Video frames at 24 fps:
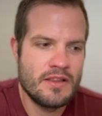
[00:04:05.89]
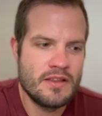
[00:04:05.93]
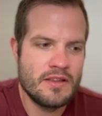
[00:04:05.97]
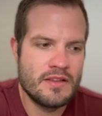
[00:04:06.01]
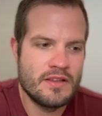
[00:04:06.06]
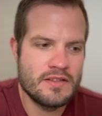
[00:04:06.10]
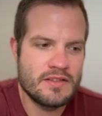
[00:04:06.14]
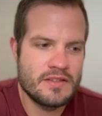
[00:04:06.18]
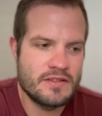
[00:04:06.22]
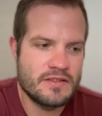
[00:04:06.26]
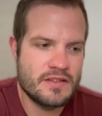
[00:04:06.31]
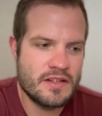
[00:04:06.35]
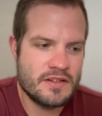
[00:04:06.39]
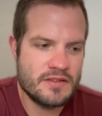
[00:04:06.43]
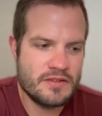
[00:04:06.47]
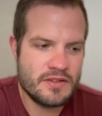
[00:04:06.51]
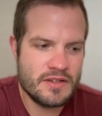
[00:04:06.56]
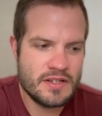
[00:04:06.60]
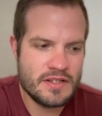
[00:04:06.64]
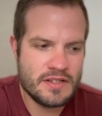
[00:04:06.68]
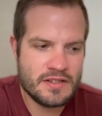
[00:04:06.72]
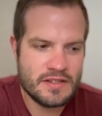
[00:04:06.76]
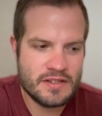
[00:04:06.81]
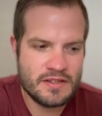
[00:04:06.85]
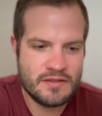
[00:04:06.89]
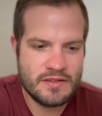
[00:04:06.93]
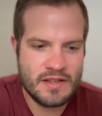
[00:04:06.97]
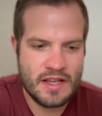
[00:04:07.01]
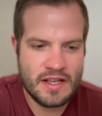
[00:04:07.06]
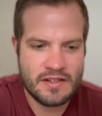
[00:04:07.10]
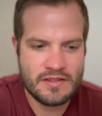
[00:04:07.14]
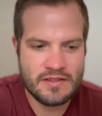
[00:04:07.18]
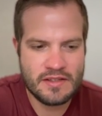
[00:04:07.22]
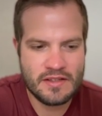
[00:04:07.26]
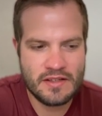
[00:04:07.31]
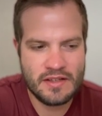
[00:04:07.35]
This essentially just
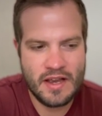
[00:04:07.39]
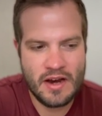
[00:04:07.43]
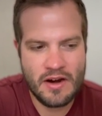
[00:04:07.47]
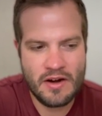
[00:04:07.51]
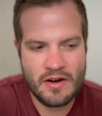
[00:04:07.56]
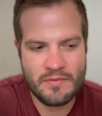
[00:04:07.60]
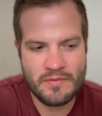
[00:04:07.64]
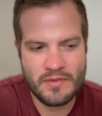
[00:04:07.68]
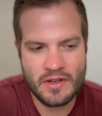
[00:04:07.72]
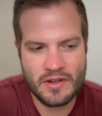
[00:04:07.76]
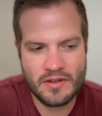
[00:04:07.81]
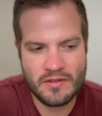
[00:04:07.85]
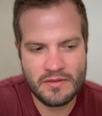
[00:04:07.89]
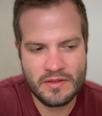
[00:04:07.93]
takes care of the,